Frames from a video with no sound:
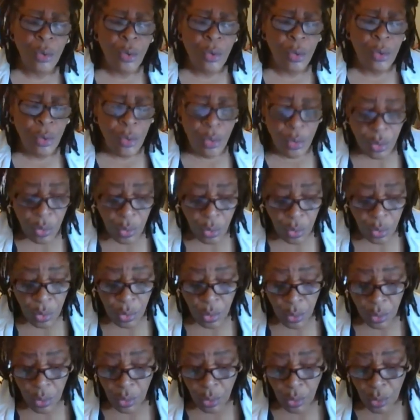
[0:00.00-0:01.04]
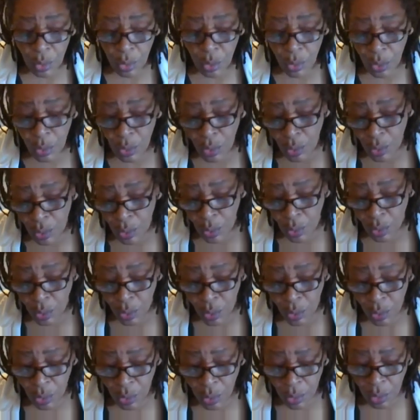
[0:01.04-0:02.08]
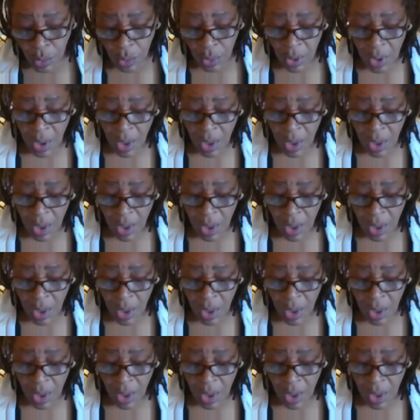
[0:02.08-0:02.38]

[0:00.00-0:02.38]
Nothing is said.